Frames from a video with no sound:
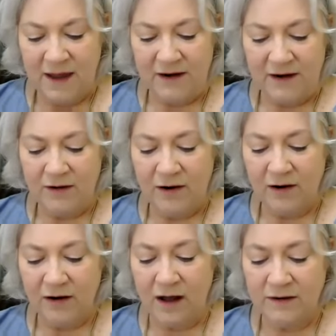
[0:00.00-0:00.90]
and on
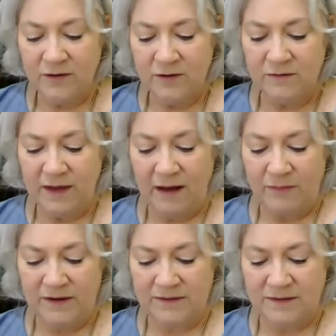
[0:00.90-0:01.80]
her uncouth
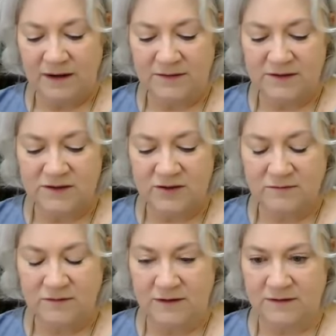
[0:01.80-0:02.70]
habit and
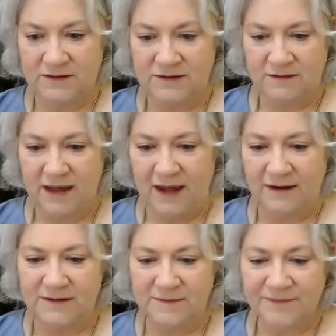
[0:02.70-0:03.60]
stern look still
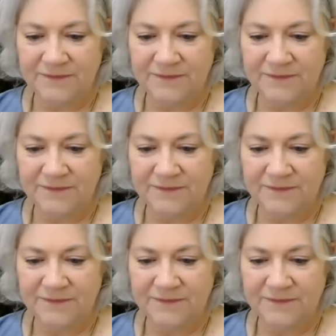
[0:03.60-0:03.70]
gazed.